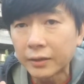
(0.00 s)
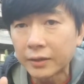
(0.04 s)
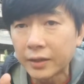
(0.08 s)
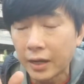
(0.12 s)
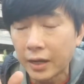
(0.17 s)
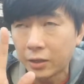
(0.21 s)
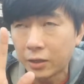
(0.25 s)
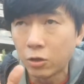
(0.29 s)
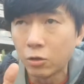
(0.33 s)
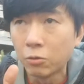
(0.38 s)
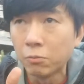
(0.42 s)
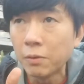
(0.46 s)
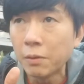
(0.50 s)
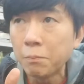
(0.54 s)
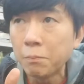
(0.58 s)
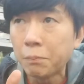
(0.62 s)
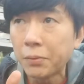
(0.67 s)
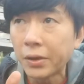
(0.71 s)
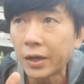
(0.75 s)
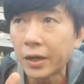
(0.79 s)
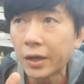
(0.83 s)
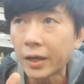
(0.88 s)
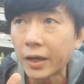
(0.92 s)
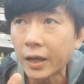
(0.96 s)
that human
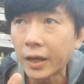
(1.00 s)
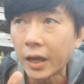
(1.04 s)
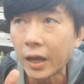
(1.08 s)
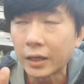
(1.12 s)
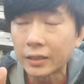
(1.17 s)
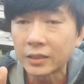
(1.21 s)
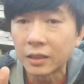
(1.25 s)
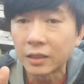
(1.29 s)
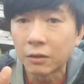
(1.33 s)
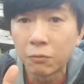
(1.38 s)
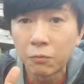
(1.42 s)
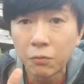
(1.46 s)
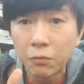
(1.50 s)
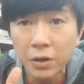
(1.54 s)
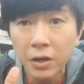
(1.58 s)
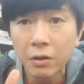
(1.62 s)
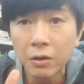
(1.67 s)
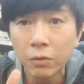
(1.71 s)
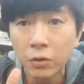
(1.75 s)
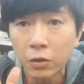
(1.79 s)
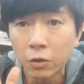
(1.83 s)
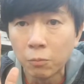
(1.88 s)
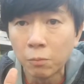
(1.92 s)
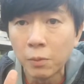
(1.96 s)
being as a
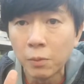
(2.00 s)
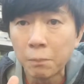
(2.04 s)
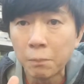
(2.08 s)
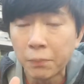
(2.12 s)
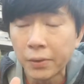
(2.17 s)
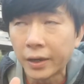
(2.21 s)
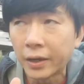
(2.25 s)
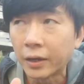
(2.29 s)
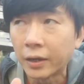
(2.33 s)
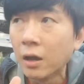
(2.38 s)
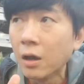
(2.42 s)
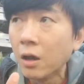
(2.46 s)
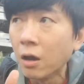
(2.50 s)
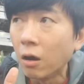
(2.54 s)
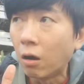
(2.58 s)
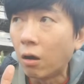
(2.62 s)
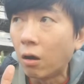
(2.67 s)
real human being,